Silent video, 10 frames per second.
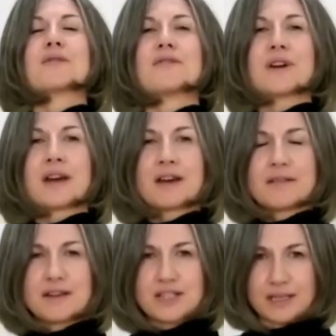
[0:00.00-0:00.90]

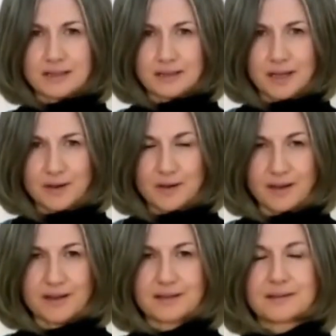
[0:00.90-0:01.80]
Very gentle
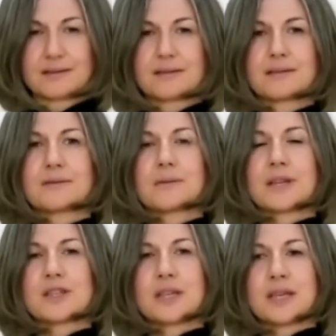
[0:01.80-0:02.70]
yoga,
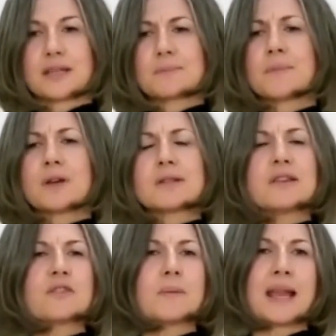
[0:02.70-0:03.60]
which is
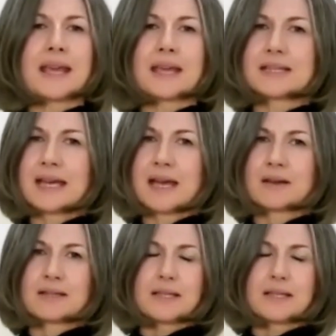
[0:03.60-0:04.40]
mostly from laying down,